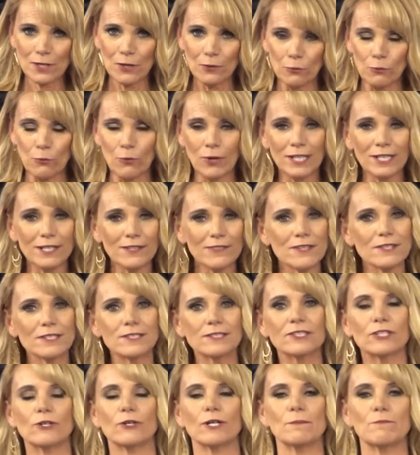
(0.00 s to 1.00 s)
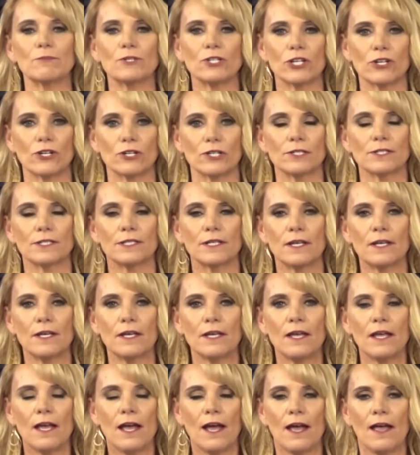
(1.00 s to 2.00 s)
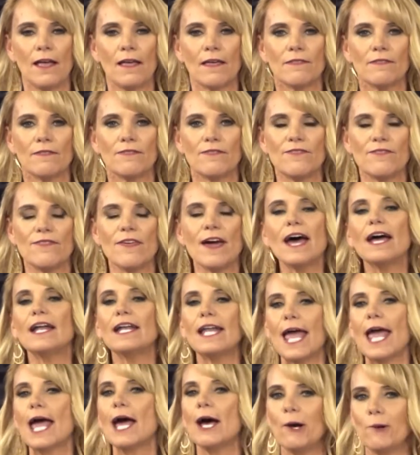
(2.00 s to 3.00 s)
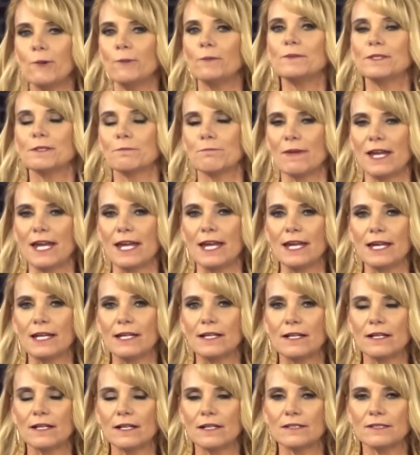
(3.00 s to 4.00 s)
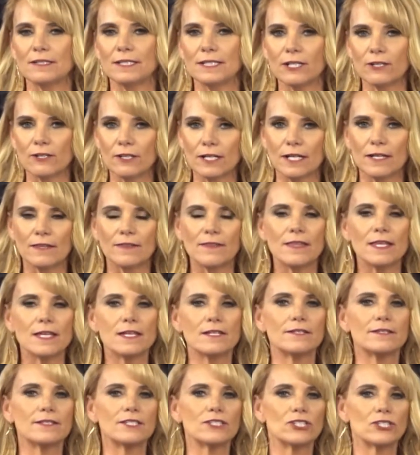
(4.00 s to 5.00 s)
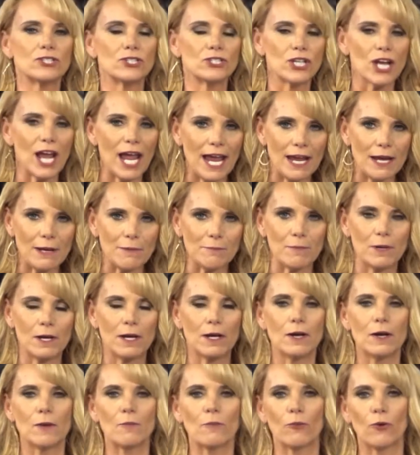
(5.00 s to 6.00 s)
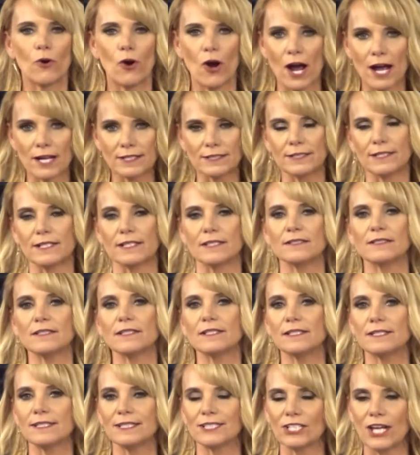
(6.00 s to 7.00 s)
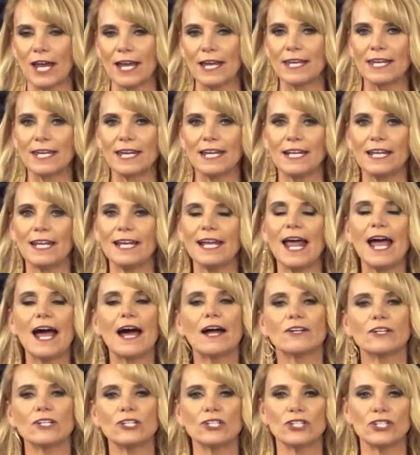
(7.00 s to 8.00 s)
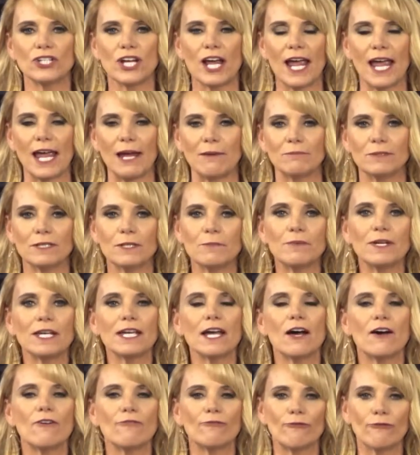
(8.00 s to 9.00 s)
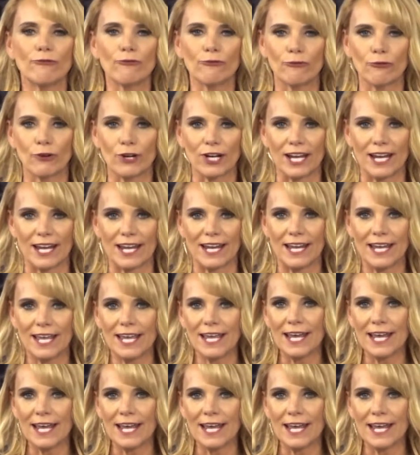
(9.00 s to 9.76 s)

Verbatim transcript: One of the scriptures that helped me during this shame process, this getting out of shame to become free